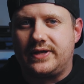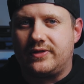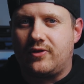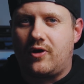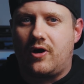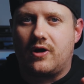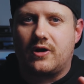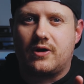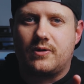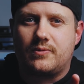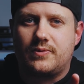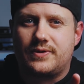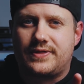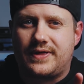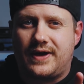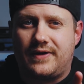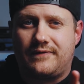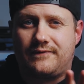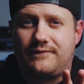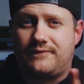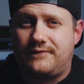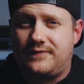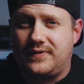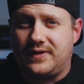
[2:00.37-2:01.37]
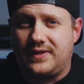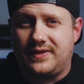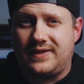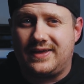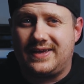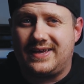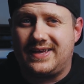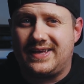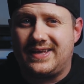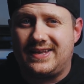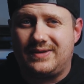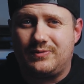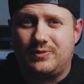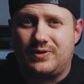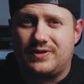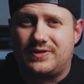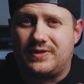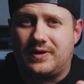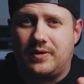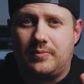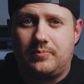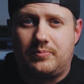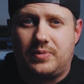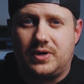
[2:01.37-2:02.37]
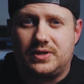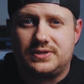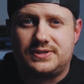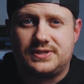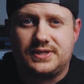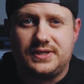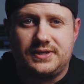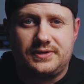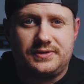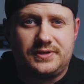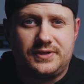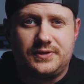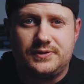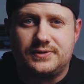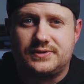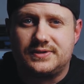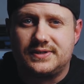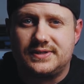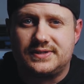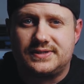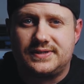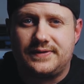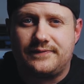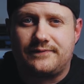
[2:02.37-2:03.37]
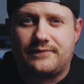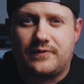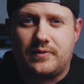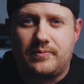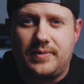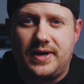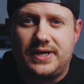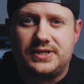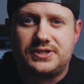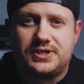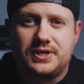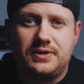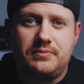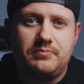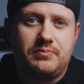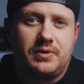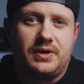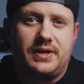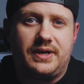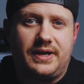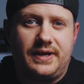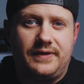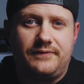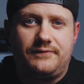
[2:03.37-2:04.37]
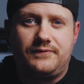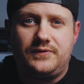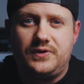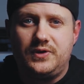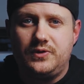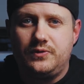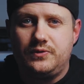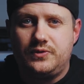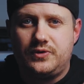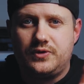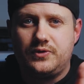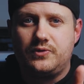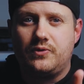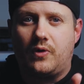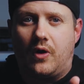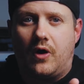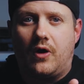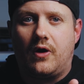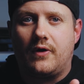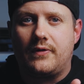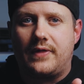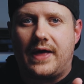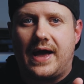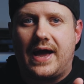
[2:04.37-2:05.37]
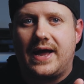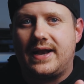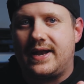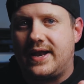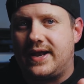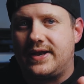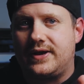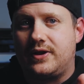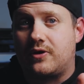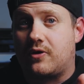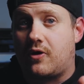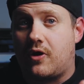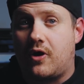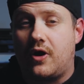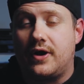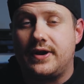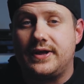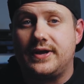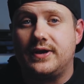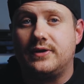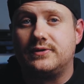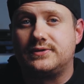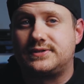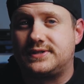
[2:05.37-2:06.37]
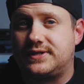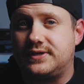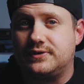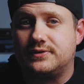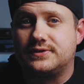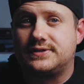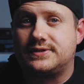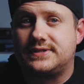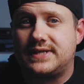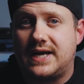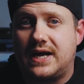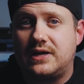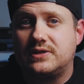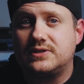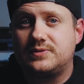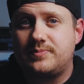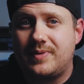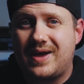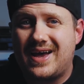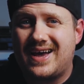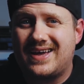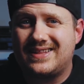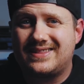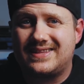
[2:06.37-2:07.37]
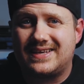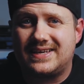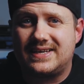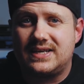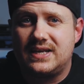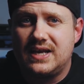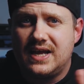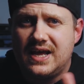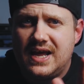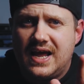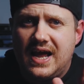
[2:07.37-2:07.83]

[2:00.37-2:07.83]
any longer without filling it with a bunch of useless information, but if you do all that and your audio still sounds bad, then